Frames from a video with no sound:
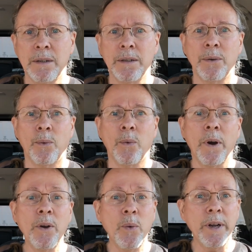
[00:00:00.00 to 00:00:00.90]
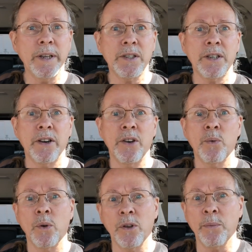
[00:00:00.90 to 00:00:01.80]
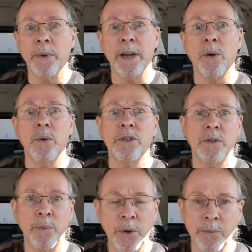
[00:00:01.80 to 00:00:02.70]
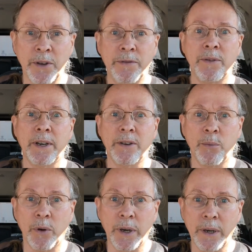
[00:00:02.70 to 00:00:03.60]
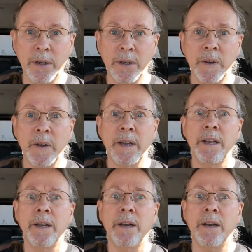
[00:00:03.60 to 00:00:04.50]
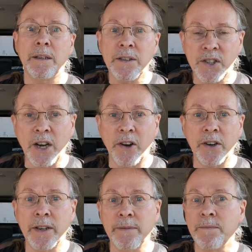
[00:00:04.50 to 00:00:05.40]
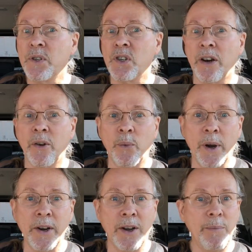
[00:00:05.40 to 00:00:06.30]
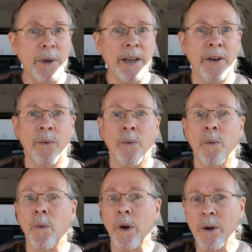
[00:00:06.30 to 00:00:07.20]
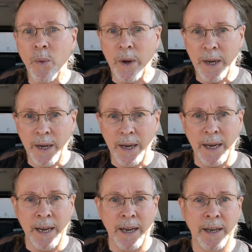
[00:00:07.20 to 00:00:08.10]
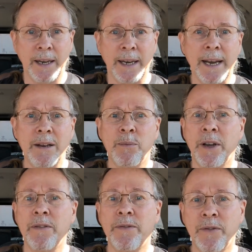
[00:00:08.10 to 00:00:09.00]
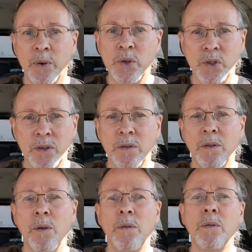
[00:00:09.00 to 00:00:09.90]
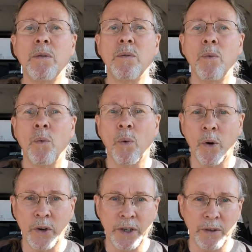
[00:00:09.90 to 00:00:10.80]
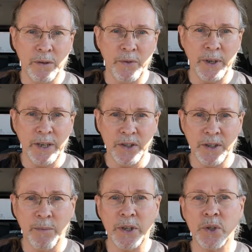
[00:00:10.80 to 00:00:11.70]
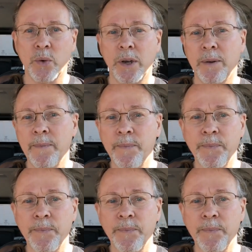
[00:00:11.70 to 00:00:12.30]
Right away, it started rolling backwards, so I put my foot on the brake. Started right up, and right away, I got my first warning notification on my screen.